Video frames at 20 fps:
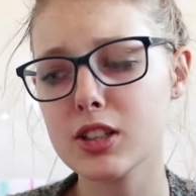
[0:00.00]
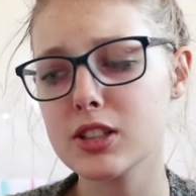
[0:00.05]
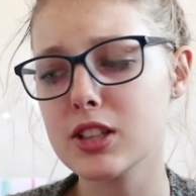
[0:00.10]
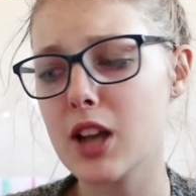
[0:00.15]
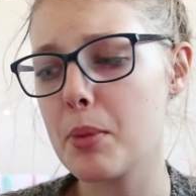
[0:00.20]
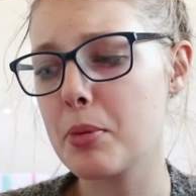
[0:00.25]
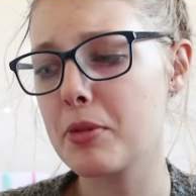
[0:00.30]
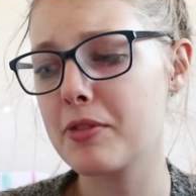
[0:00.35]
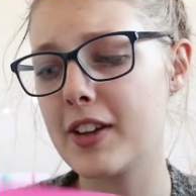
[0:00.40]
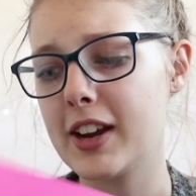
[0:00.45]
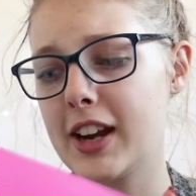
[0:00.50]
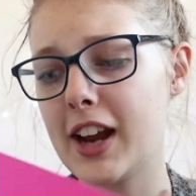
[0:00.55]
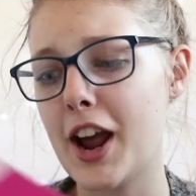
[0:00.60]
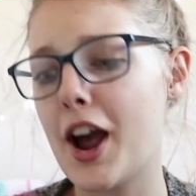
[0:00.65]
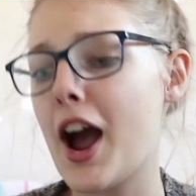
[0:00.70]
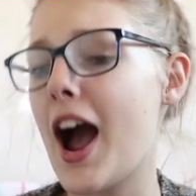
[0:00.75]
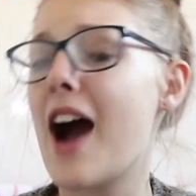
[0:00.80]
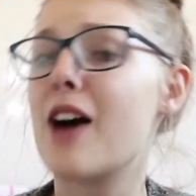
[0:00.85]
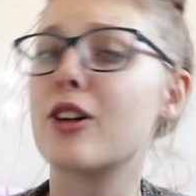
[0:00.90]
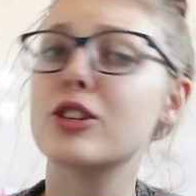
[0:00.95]
type of video,
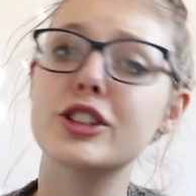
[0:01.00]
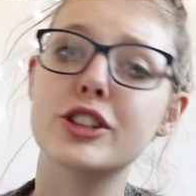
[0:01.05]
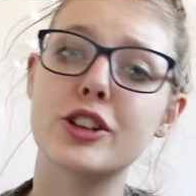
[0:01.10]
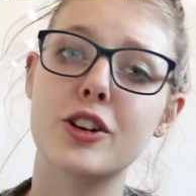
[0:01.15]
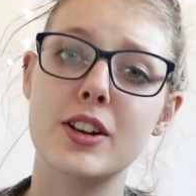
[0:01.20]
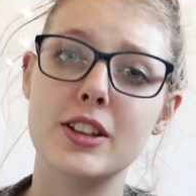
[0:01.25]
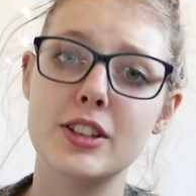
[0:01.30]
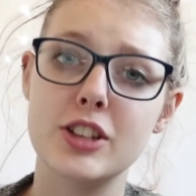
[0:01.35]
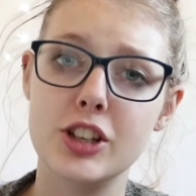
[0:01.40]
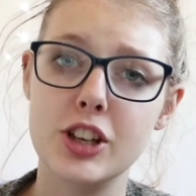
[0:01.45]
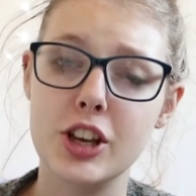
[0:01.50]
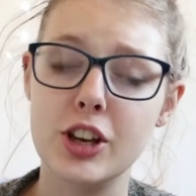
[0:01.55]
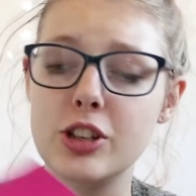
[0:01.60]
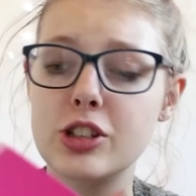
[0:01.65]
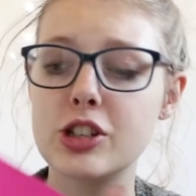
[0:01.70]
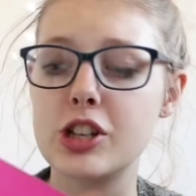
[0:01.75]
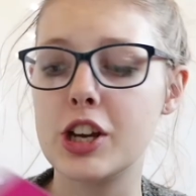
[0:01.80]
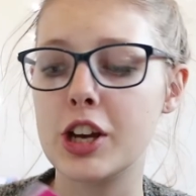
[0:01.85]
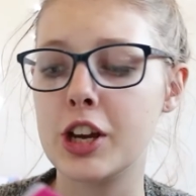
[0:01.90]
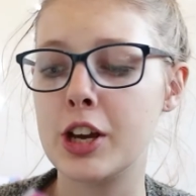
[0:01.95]
how she got into
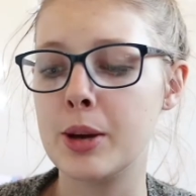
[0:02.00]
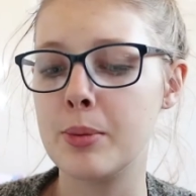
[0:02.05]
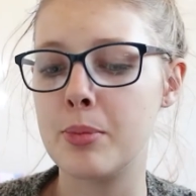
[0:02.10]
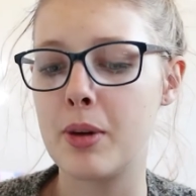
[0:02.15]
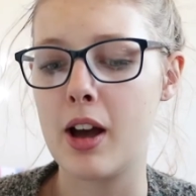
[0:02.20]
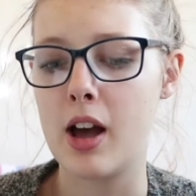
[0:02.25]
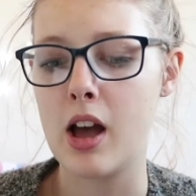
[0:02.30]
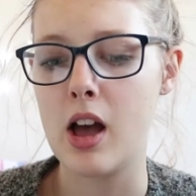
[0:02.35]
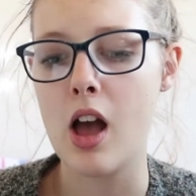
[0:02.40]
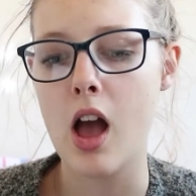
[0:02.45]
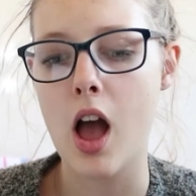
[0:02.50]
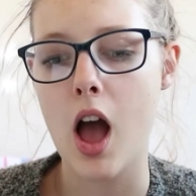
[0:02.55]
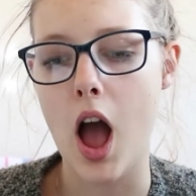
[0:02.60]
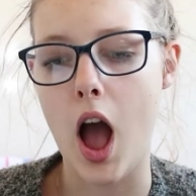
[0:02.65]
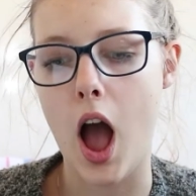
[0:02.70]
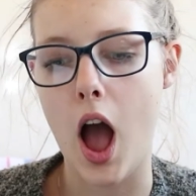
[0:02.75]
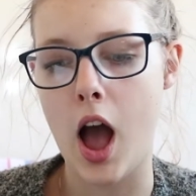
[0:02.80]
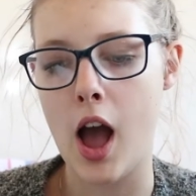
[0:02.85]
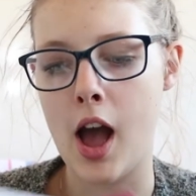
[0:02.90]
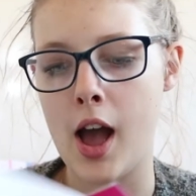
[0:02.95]
YouTube,
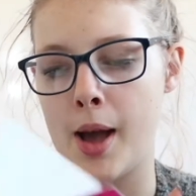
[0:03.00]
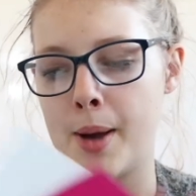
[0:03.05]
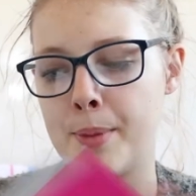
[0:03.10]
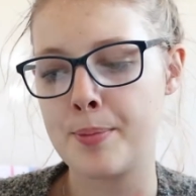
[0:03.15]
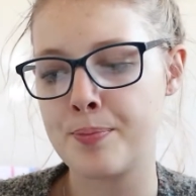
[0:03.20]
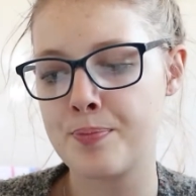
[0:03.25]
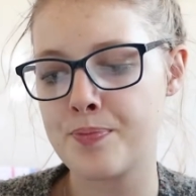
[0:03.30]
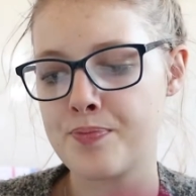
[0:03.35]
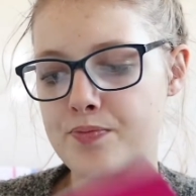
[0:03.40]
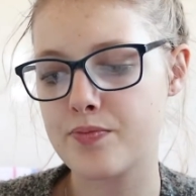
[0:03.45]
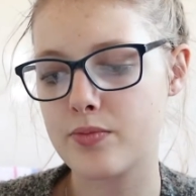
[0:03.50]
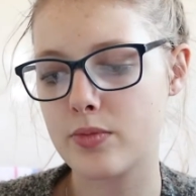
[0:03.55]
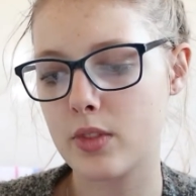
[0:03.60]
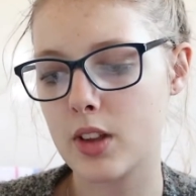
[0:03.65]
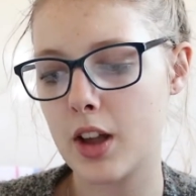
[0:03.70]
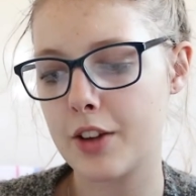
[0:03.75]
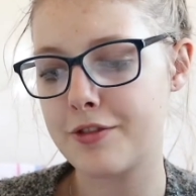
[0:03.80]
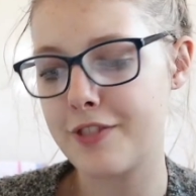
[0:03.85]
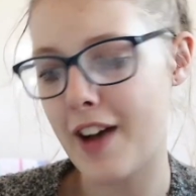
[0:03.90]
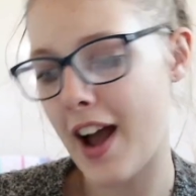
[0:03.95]

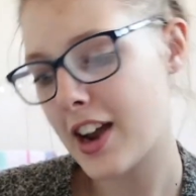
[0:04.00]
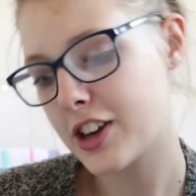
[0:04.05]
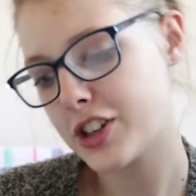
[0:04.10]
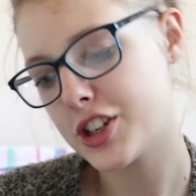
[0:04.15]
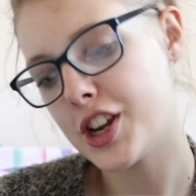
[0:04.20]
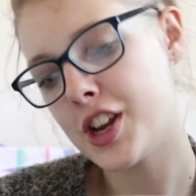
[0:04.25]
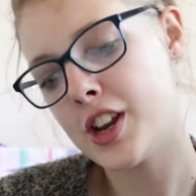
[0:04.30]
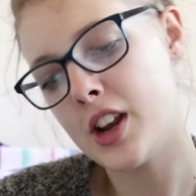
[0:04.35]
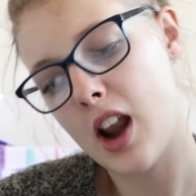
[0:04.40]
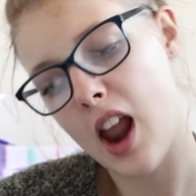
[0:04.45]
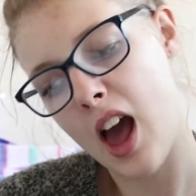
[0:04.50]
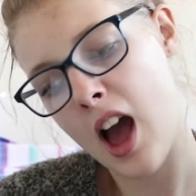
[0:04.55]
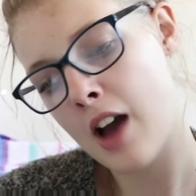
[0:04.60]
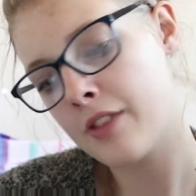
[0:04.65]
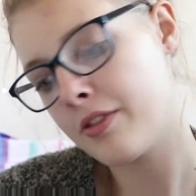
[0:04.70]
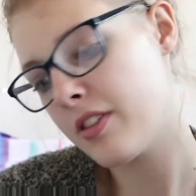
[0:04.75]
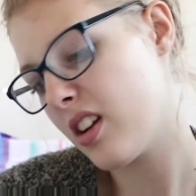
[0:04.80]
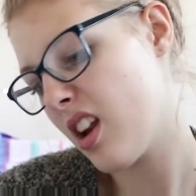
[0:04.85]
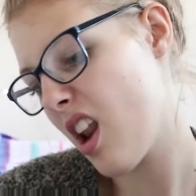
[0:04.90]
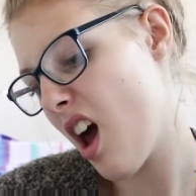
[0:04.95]
fashion,
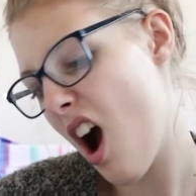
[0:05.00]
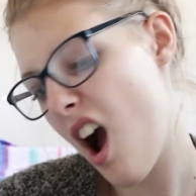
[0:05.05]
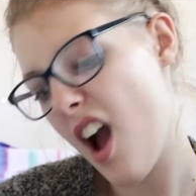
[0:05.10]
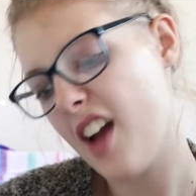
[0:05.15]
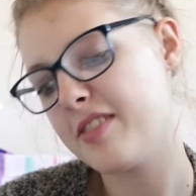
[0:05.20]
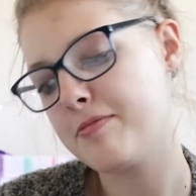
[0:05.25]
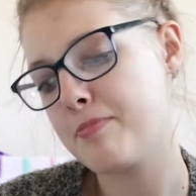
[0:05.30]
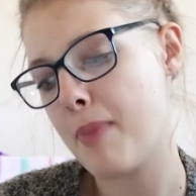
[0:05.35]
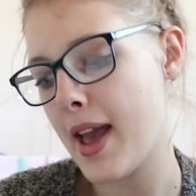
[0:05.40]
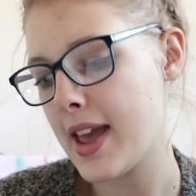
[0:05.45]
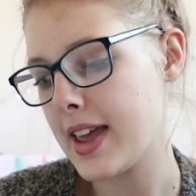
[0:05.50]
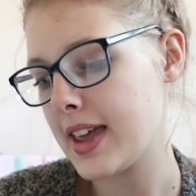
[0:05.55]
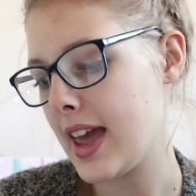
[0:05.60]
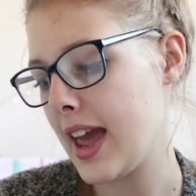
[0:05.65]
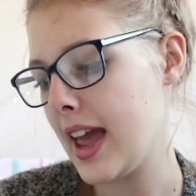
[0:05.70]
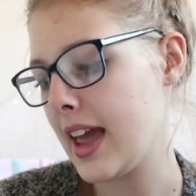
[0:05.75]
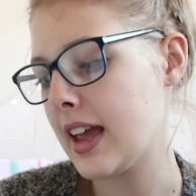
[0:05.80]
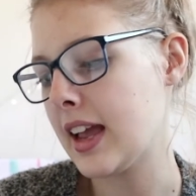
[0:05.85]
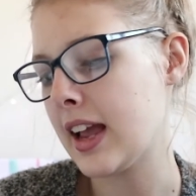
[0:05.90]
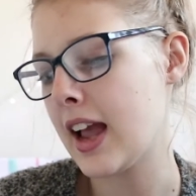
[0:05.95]
love, life,
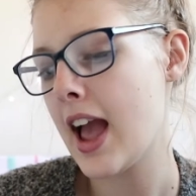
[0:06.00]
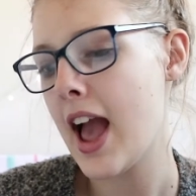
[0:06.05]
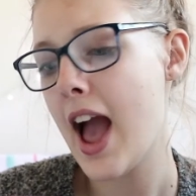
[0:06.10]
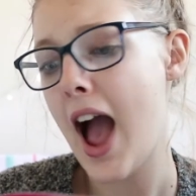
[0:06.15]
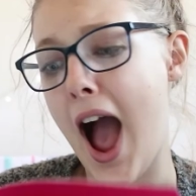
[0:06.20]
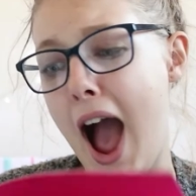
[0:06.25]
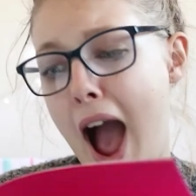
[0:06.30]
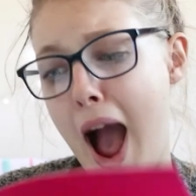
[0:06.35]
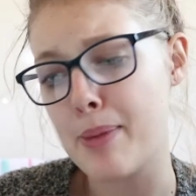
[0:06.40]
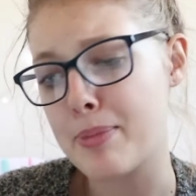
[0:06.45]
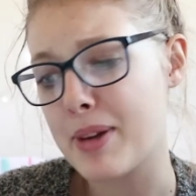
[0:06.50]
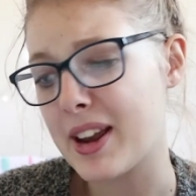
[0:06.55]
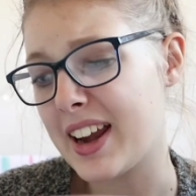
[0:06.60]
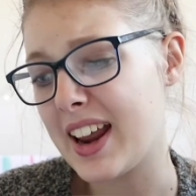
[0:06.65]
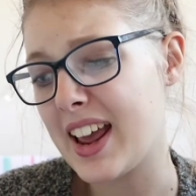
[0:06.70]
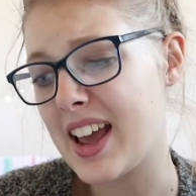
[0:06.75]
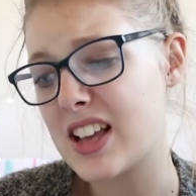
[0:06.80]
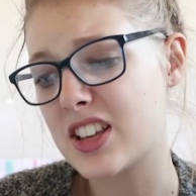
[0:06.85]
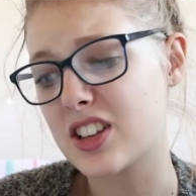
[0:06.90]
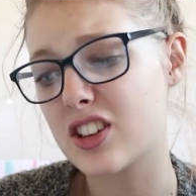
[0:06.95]
baking,
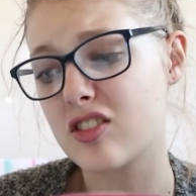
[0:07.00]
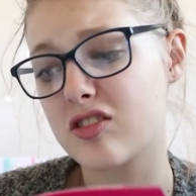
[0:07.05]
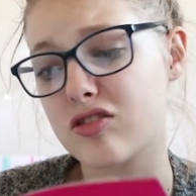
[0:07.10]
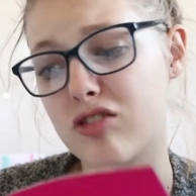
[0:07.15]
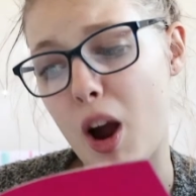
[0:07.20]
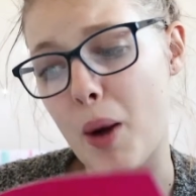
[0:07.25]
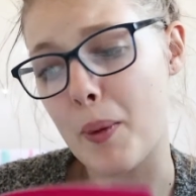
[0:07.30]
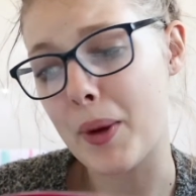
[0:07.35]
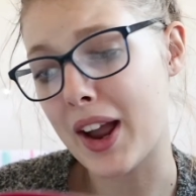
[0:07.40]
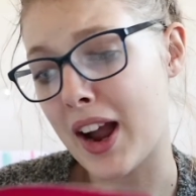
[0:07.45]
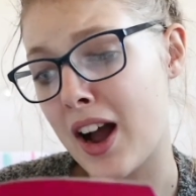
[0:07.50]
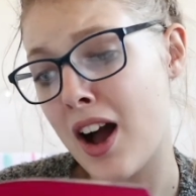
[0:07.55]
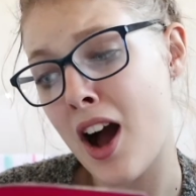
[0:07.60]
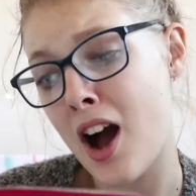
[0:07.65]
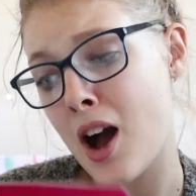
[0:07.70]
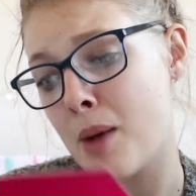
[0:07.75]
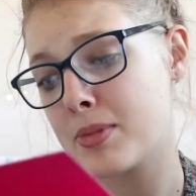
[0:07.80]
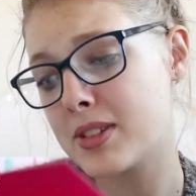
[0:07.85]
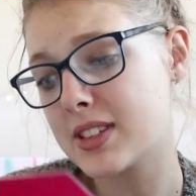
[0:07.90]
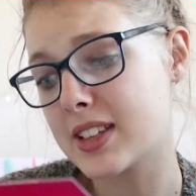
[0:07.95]
happiness, growing
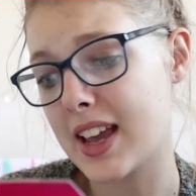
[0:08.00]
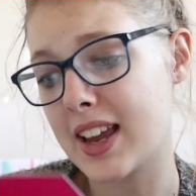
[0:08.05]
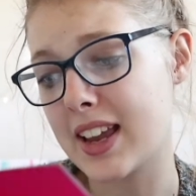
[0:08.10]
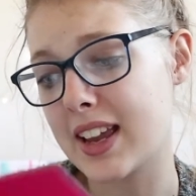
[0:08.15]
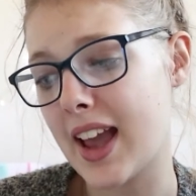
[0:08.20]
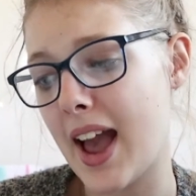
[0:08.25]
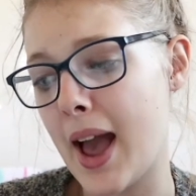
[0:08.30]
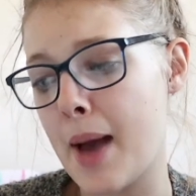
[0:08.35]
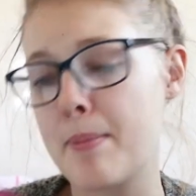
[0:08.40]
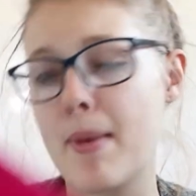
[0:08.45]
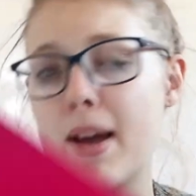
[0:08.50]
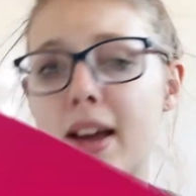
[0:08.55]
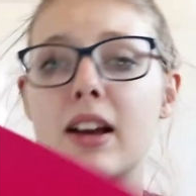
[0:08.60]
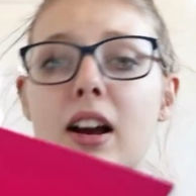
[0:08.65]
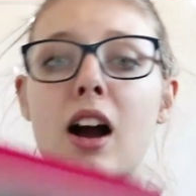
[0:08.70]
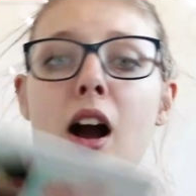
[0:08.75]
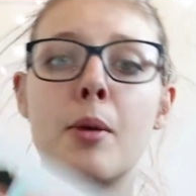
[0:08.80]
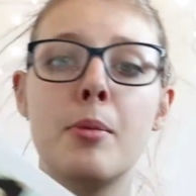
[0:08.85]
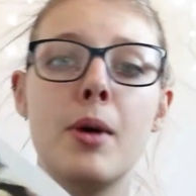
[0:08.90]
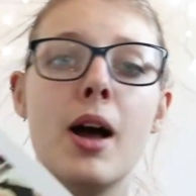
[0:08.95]
up, skincare,
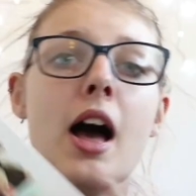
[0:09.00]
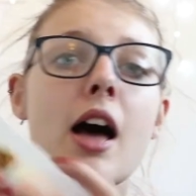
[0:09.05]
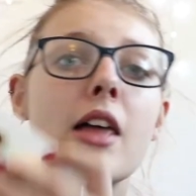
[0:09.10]
makeup.